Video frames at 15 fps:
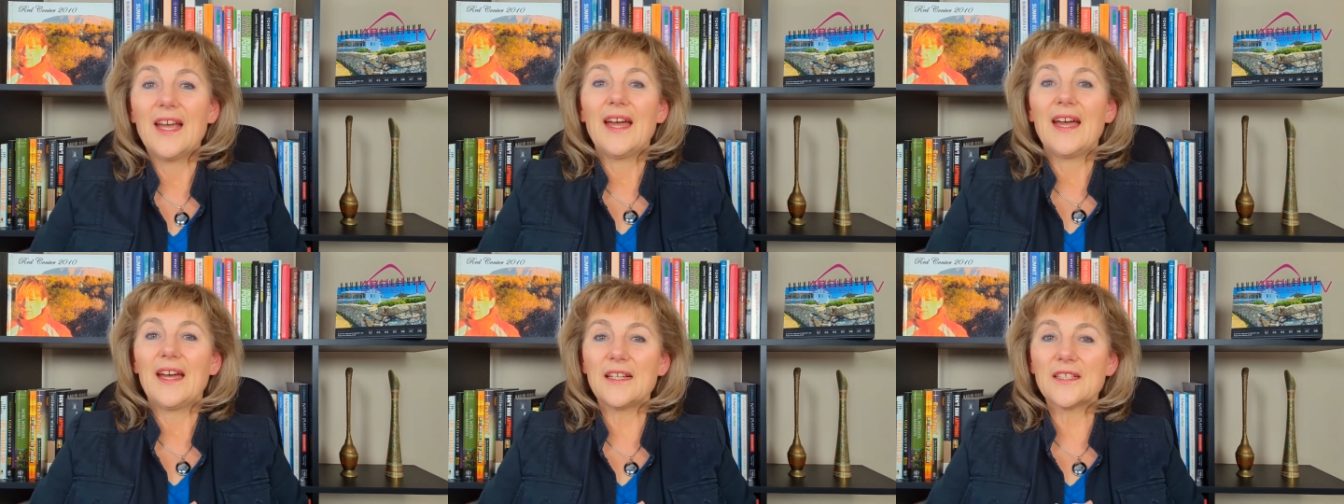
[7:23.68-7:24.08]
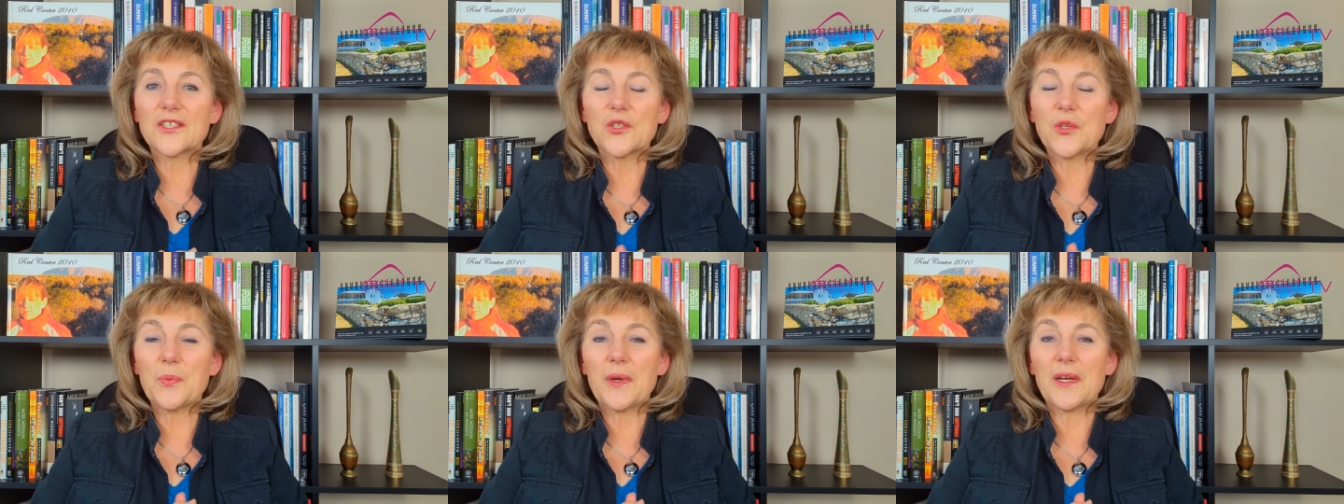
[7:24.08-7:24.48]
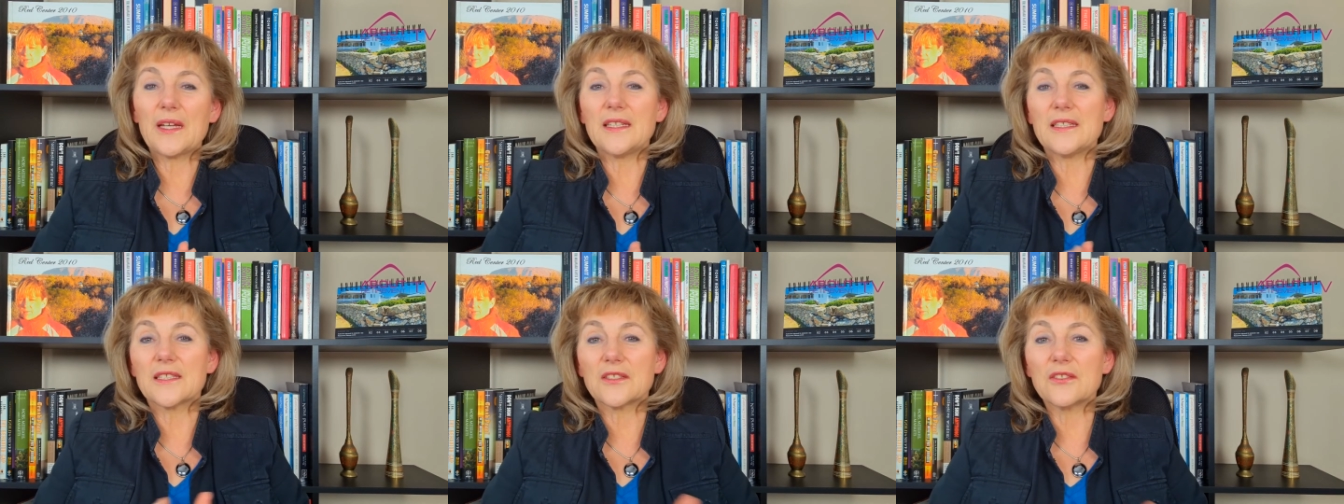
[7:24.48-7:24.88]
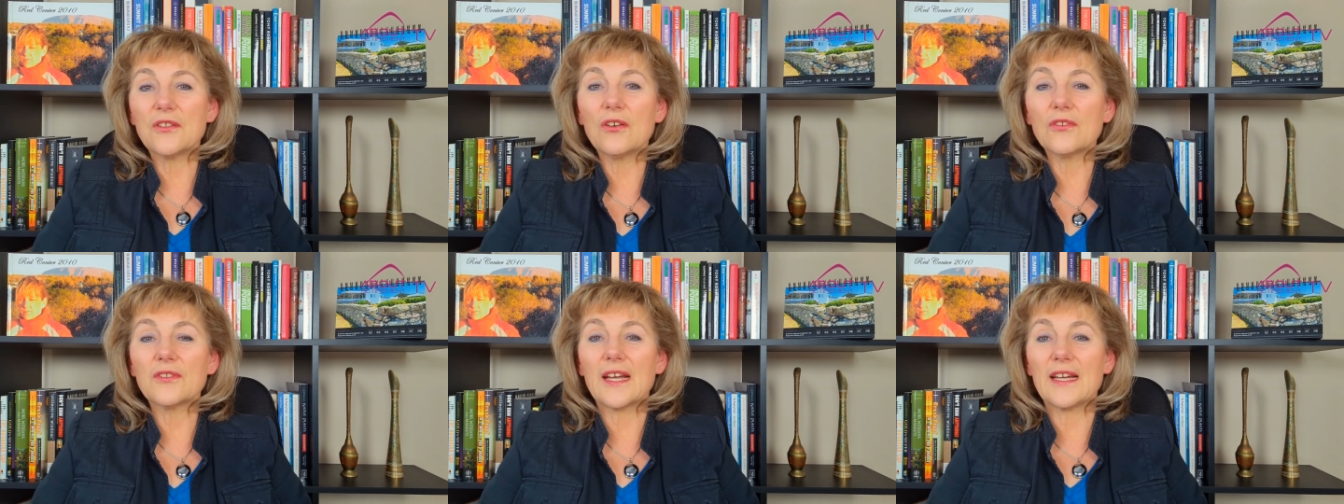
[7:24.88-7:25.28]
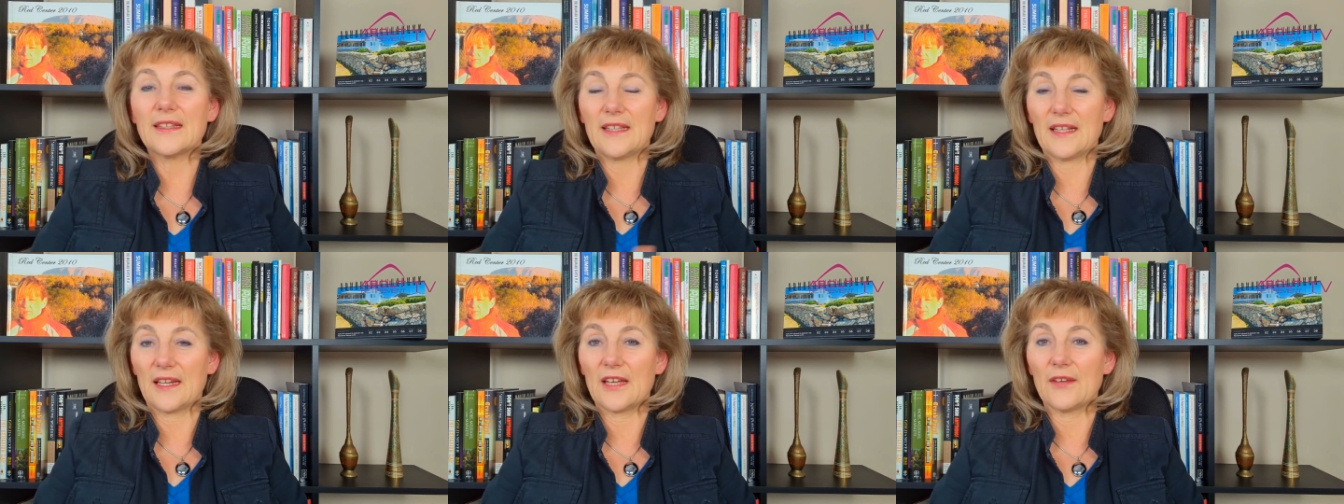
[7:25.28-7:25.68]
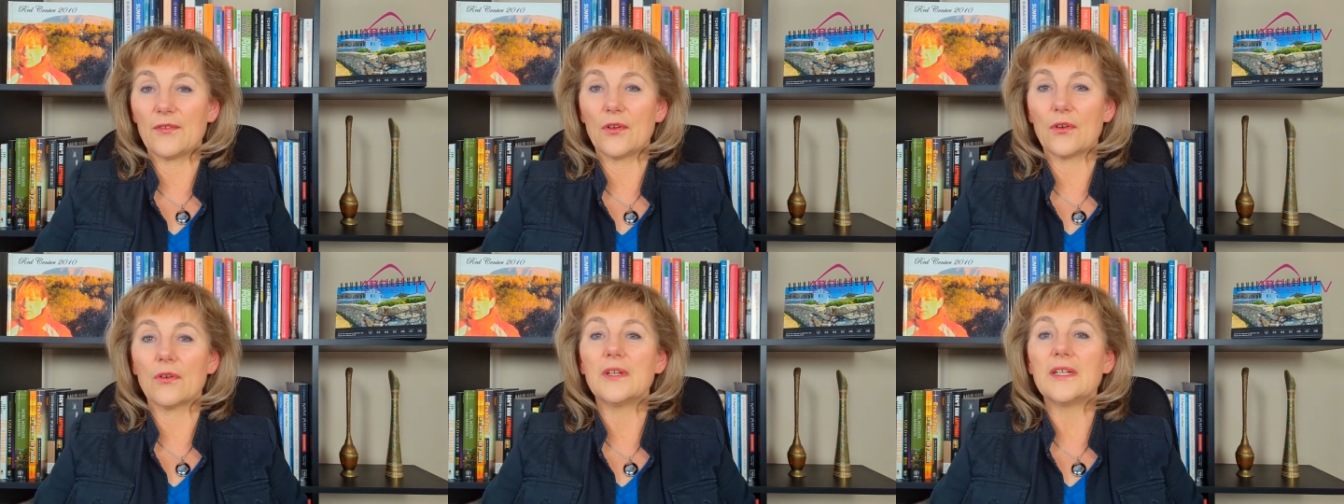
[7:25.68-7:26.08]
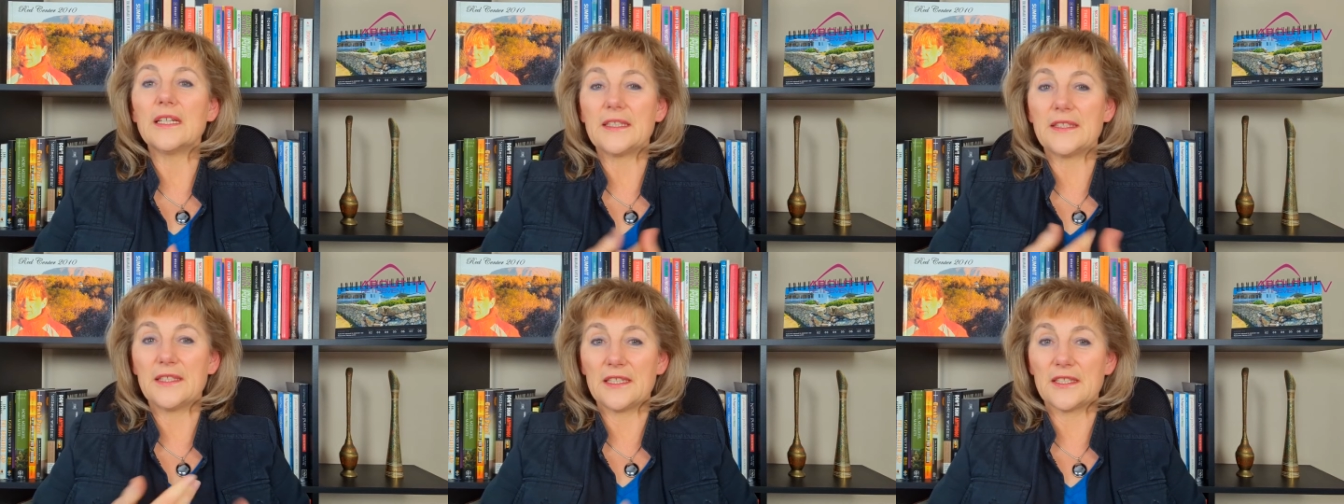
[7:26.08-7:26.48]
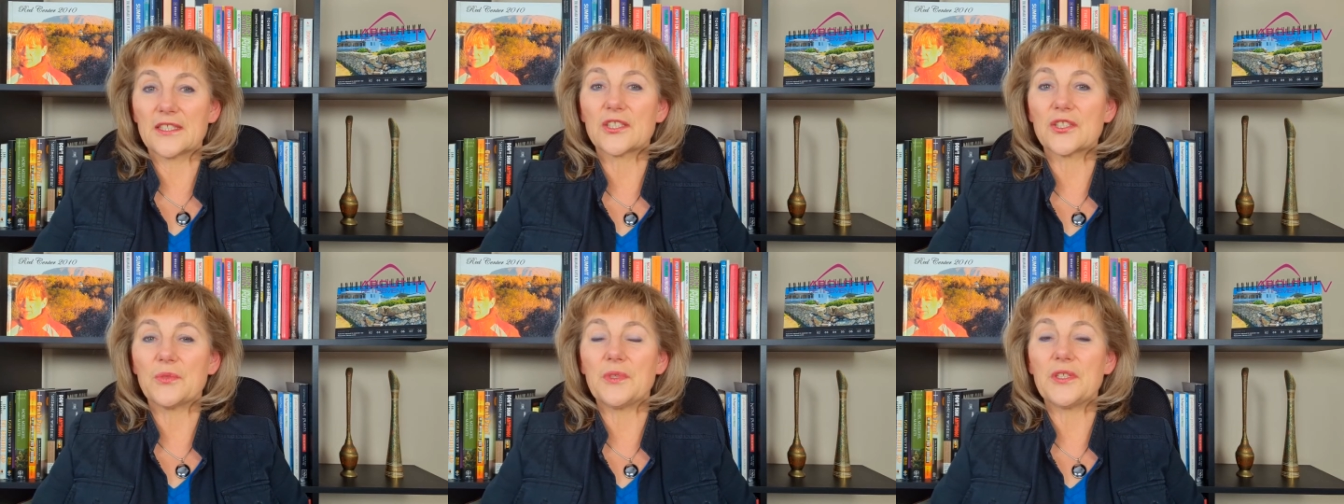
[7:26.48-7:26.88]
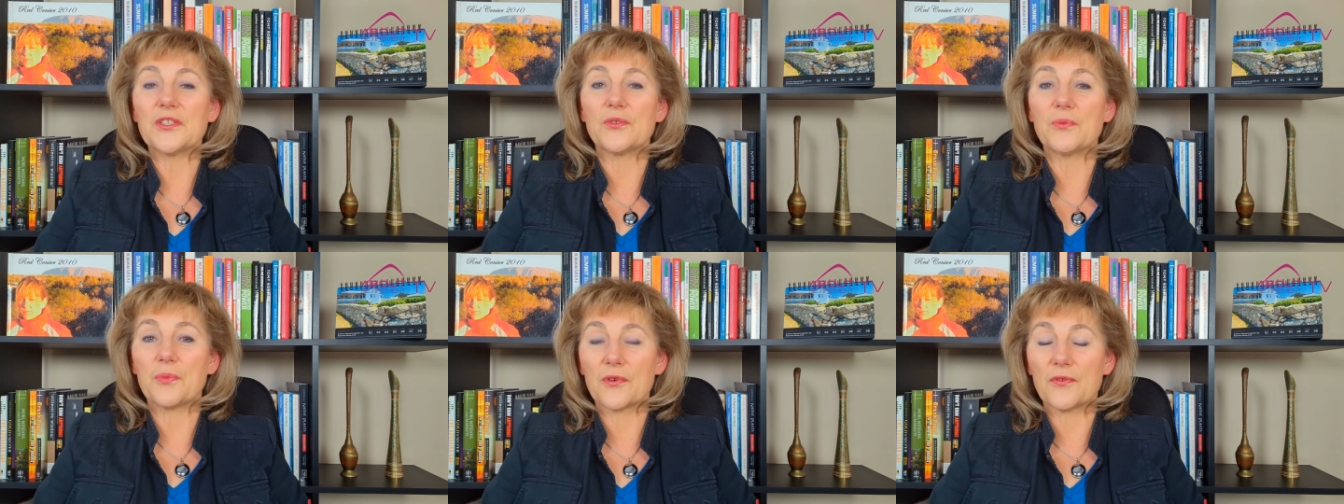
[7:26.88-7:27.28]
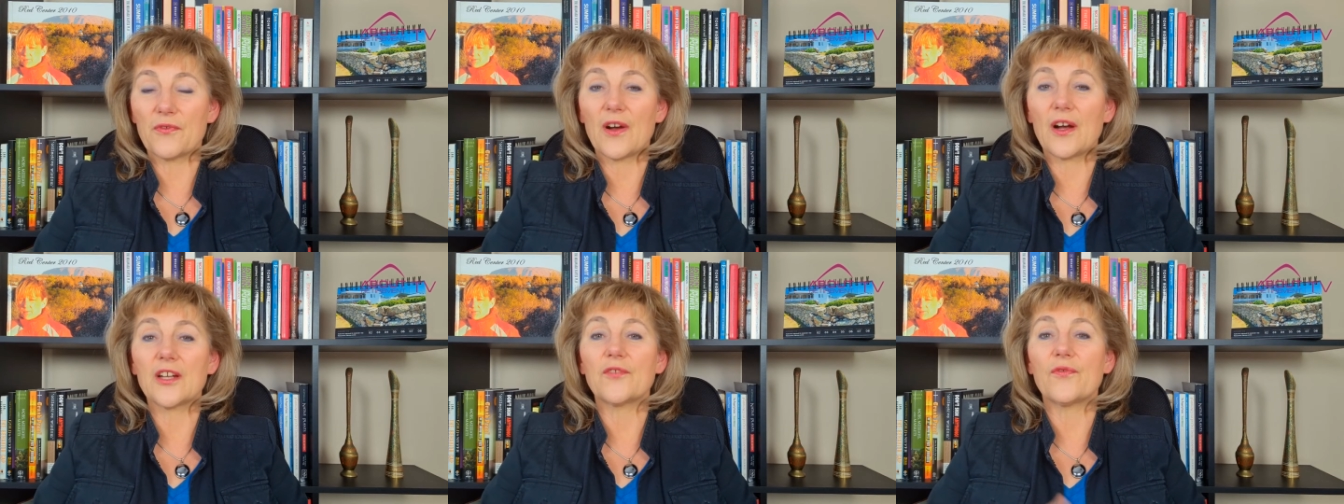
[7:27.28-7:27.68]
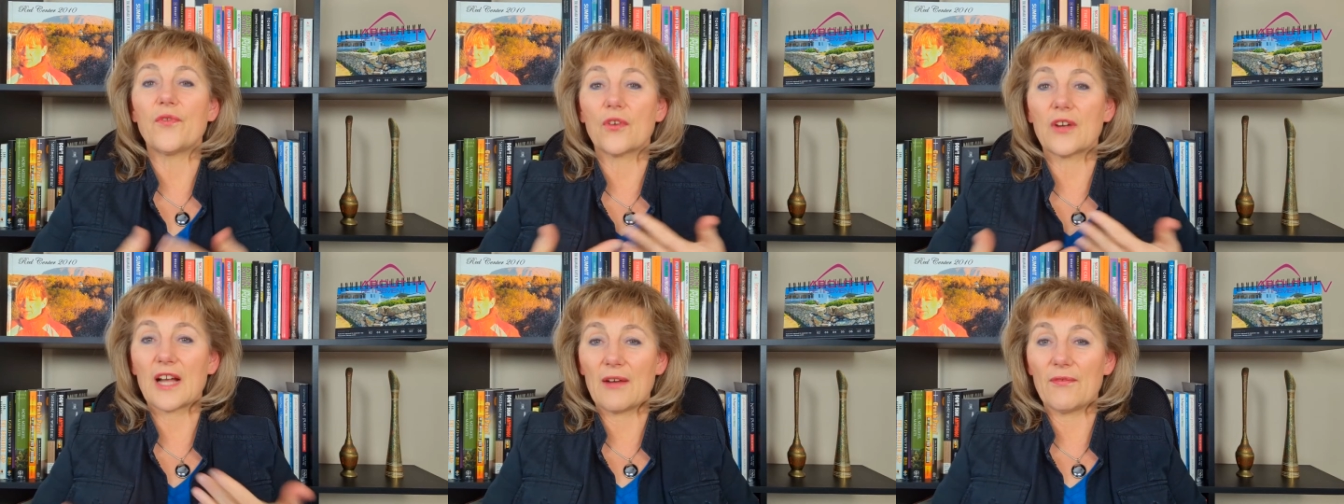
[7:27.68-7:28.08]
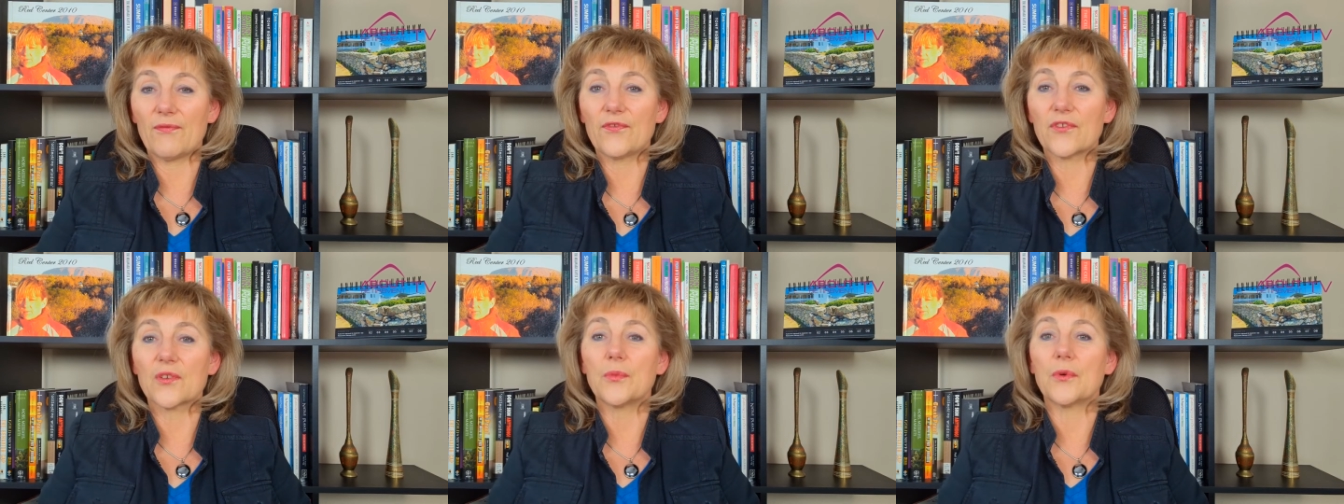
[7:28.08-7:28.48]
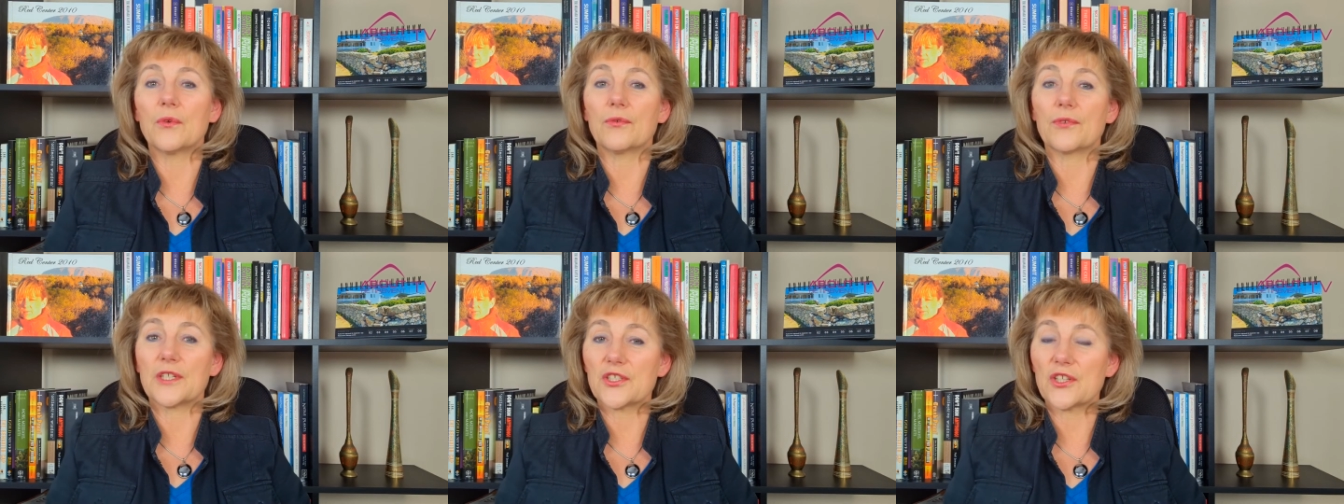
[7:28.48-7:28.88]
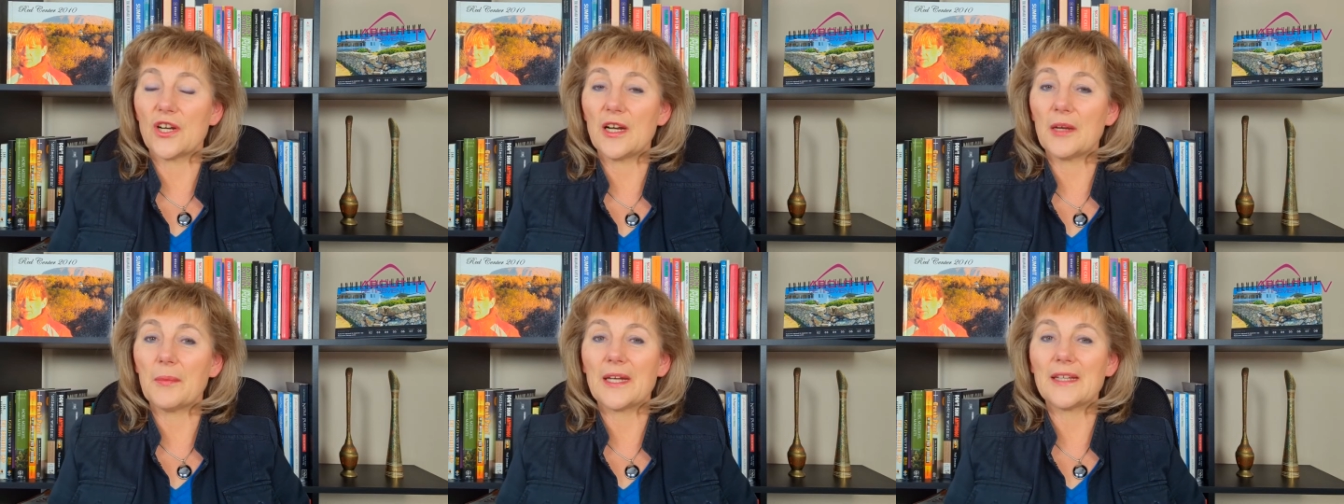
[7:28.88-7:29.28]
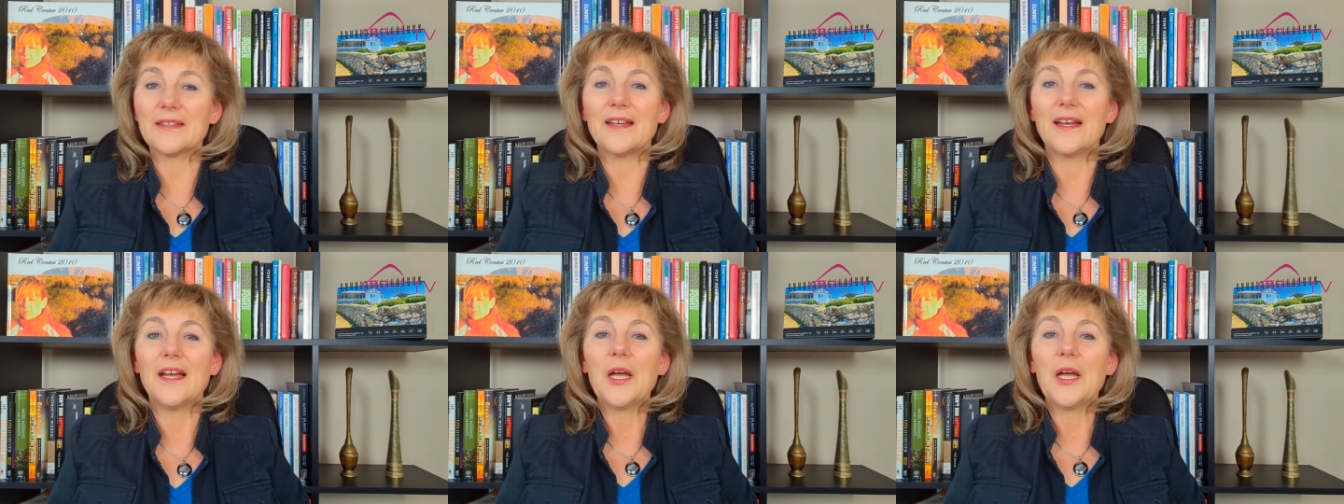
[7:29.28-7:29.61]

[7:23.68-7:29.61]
her super is not at the level it needs to be to provide for comfortable retirement,